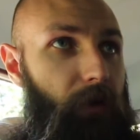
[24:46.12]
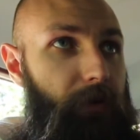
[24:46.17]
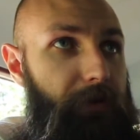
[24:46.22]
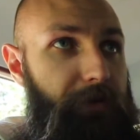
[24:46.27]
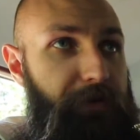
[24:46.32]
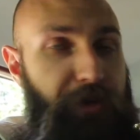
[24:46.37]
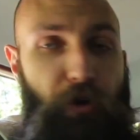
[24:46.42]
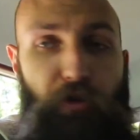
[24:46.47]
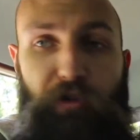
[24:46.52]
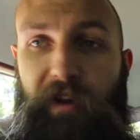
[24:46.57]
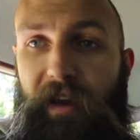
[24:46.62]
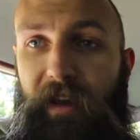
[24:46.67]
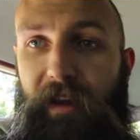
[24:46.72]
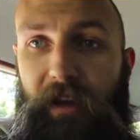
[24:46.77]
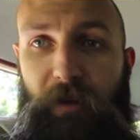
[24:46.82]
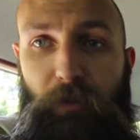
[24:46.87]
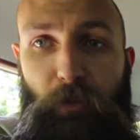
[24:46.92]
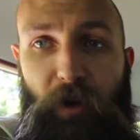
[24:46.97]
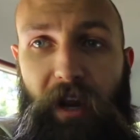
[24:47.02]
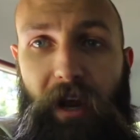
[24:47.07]
donate
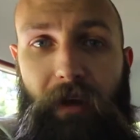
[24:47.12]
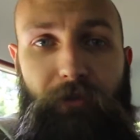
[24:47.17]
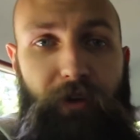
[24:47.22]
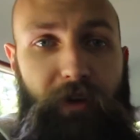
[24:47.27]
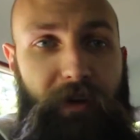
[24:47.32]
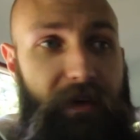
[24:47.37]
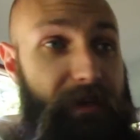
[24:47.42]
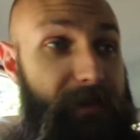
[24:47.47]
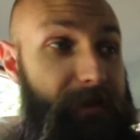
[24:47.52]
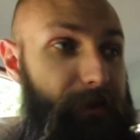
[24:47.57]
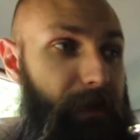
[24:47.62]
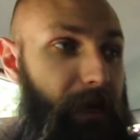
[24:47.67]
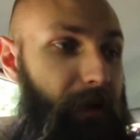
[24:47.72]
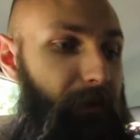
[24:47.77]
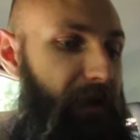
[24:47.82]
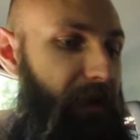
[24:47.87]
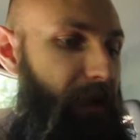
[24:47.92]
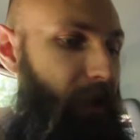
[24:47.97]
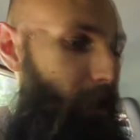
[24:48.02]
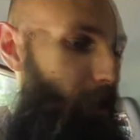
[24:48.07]
it, whatever it is, let
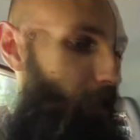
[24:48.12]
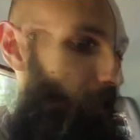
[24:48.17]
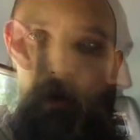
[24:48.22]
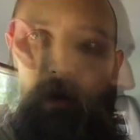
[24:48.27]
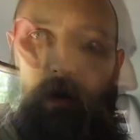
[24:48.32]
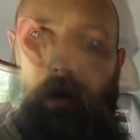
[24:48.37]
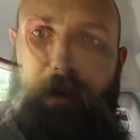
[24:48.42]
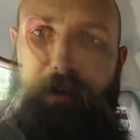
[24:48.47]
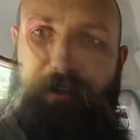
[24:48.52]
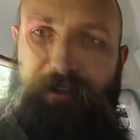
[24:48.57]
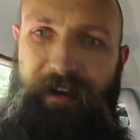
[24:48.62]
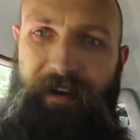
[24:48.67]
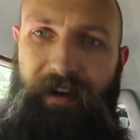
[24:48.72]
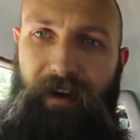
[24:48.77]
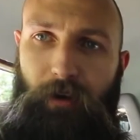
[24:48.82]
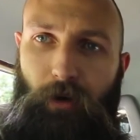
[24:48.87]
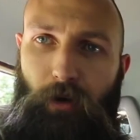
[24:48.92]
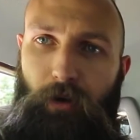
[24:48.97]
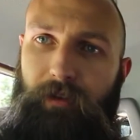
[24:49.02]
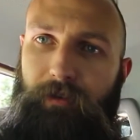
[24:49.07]
me know. And check
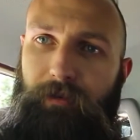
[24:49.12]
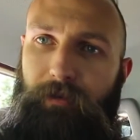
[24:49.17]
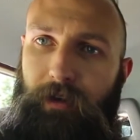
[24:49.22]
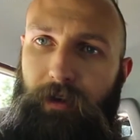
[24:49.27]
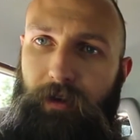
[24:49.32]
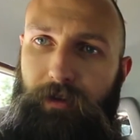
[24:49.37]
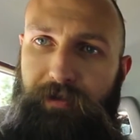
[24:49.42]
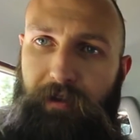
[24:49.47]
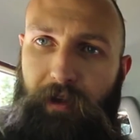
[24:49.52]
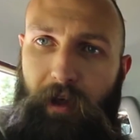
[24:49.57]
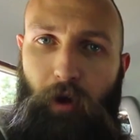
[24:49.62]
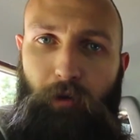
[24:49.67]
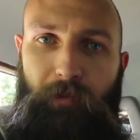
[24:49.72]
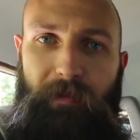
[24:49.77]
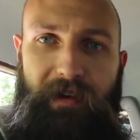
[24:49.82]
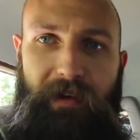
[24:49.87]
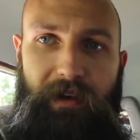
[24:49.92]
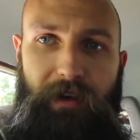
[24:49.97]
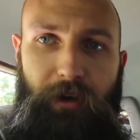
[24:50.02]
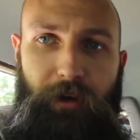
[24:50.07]
out other videos on All
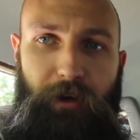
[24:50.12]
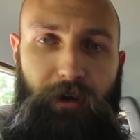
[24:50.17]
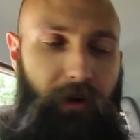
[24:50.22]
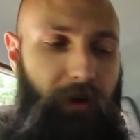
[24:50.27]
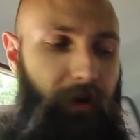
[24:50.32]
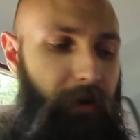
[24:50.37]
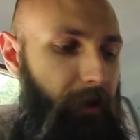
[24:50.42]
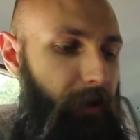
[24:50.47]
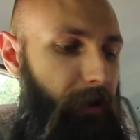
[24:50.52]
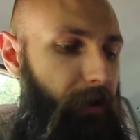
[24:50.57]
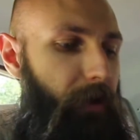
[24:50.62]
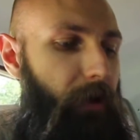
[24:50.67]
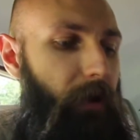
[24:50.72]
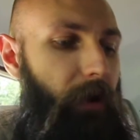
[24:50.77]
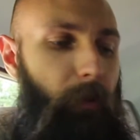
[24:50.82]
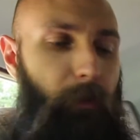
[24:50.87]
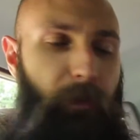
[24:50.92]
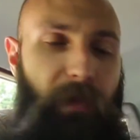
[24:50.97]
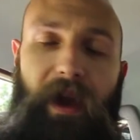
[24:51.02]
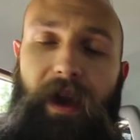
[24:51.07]
My Gear
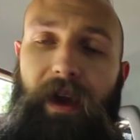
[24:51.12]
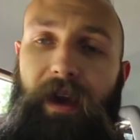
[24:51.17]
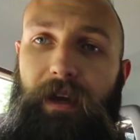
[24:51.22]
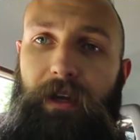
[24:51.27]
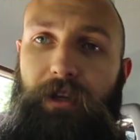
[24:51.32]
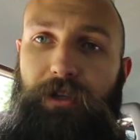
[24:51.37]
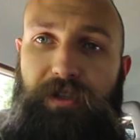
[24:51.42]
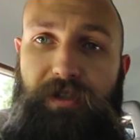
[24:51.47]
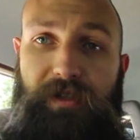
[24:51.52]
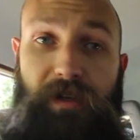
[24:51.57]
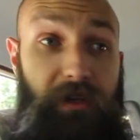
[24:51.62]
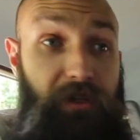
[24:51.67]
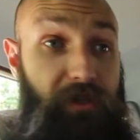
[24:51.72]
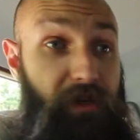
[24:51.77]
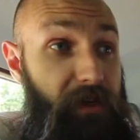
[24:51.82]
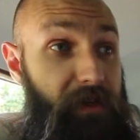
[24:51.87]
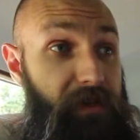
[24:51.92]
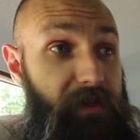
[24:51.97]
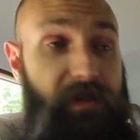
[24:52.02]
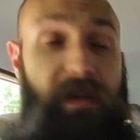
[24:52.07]
page, such
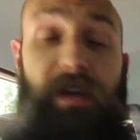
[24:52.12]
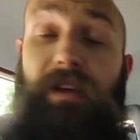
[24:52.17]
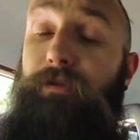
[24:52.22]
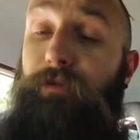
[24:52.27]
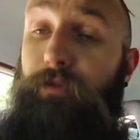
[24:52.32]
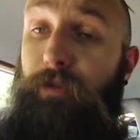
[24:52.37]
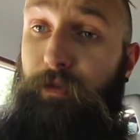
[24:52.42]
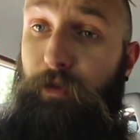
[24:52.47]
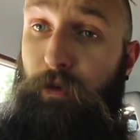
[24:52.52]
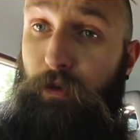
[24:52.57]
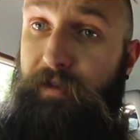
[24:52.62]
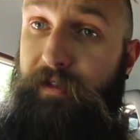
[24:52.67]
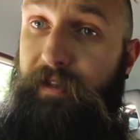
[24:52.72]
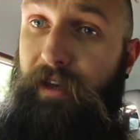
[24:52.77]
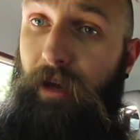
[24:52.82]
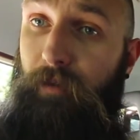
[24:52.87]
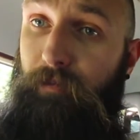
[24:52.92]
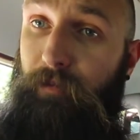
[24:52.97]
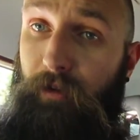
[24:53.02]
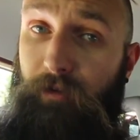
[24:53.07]
as tent reviews,
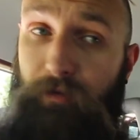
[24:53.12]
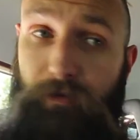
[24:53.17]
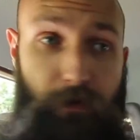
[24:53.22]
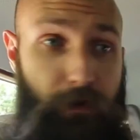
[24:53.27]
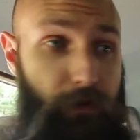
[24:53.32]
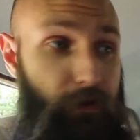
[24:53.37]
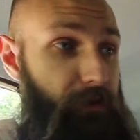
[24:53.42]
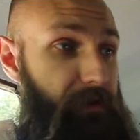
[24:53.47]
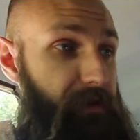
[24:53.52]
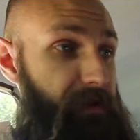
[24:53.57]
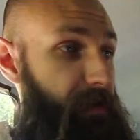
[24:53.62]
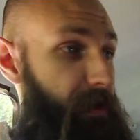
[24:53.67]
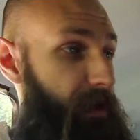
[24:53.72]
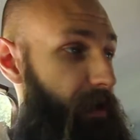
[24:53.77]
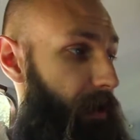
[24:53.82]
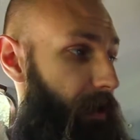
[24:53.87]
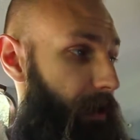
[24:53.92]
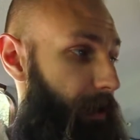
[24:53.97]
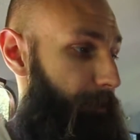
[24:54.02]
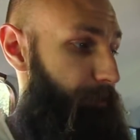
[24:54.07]
campground reviews,
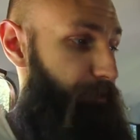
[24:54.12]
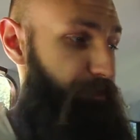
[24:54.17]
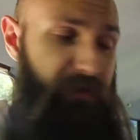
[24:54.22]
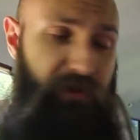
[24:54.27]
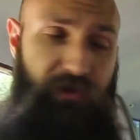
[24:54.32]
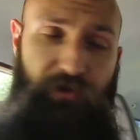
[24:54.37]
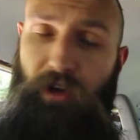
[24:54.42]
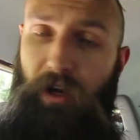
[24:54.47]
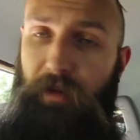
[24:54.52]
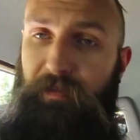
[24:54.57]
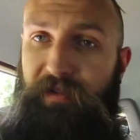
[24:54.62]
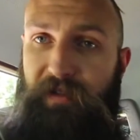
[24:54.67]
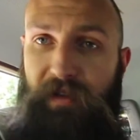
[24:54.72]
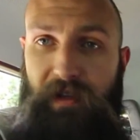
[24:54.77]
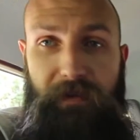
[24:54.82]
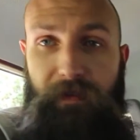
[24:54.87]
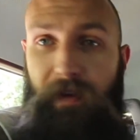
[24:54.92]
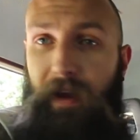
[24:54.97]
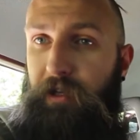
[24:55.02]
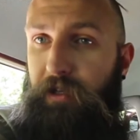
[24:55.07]
trips,
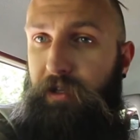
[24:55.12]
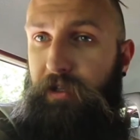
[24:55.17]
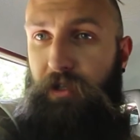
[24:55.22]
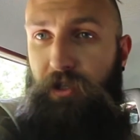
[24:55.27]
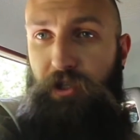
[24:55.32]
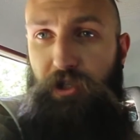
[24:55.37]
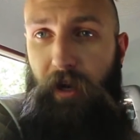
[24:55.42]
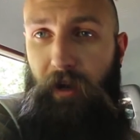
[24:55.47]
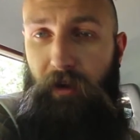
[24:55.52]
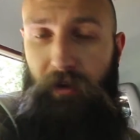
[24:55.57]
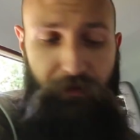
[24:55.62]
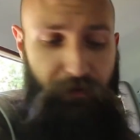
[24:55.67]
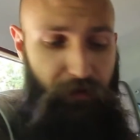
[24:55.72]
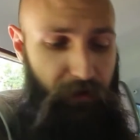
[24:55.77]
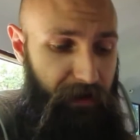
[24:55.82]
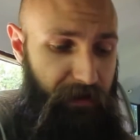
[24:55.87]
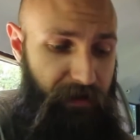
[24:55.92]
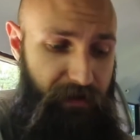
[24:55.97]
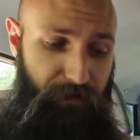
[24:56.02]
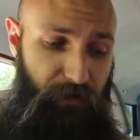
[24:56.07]
adventures in general. If you
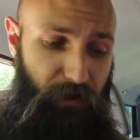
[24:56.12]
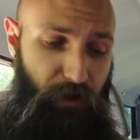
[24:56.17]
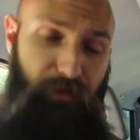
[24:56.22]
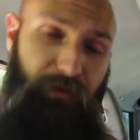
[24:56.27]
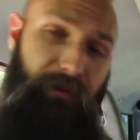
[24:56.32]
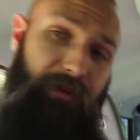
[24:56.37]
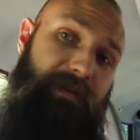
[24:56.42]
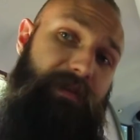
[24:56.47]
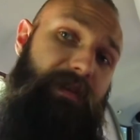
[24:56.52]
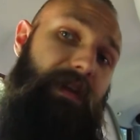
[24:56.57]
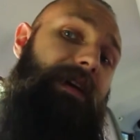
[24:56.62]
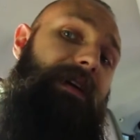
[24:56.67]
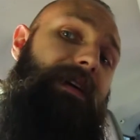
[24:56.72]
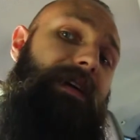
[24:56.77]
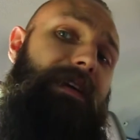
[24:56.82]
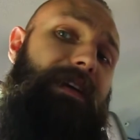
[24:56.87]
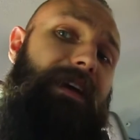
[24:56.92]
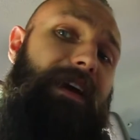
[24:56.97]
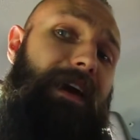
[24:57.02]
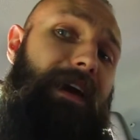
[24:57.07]
like this video, please like
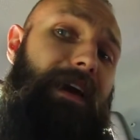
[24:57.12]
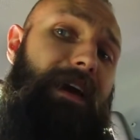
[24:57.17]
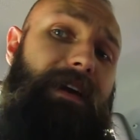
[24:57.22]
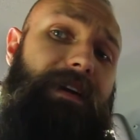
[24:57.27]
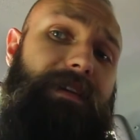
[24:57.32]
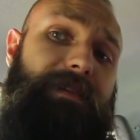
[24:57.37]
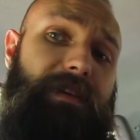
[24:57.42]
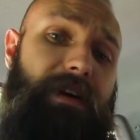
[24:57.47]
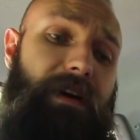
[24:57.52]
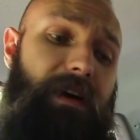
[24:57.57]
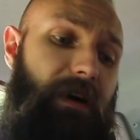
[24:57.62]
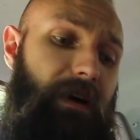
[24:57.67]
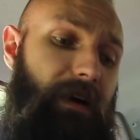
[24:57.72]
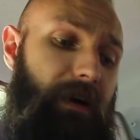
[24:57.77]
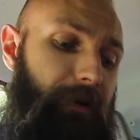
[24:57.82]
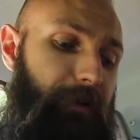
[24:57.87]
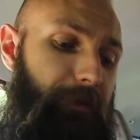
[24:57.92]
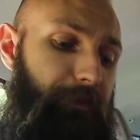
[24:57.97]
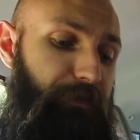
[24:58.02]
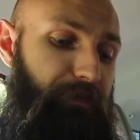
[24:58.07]
it and
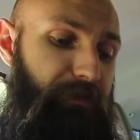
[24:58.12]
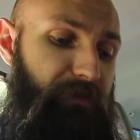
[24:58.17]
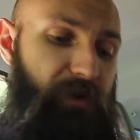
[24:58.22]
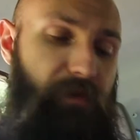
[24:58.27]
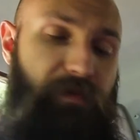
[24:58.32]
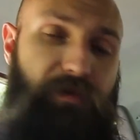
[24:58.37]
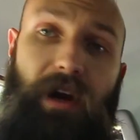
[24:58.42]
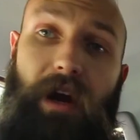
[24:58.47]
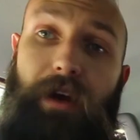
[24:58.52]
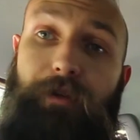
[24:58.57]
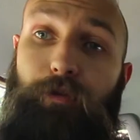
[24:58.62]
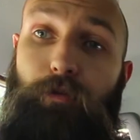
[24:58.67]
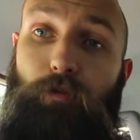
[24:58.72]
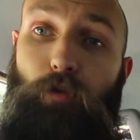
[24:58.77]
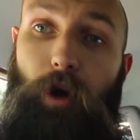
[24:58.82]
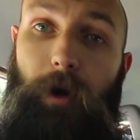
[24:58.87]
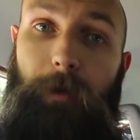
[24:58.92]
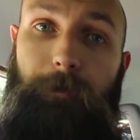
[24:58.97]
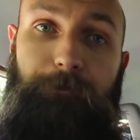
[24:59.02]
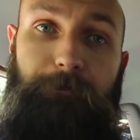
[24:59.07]
subscribe for
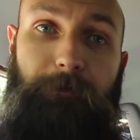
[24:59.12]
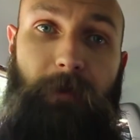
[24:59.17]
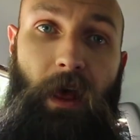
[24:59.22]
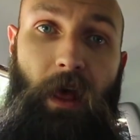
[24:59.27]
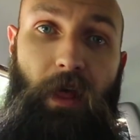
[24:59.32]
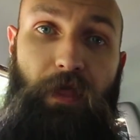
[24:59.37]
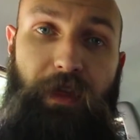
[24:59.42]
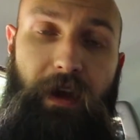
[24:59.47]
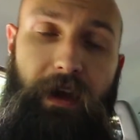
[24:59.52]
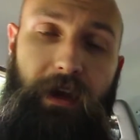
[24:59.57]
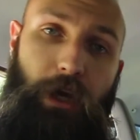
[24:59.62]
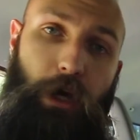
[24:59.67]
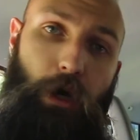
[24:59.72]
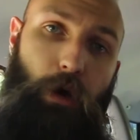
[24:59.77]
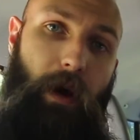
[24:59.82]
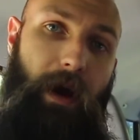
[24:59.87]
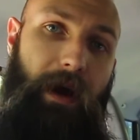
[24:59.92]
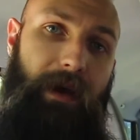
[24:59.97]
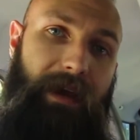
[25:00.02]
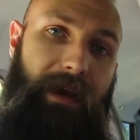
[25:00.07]
more. Thank you and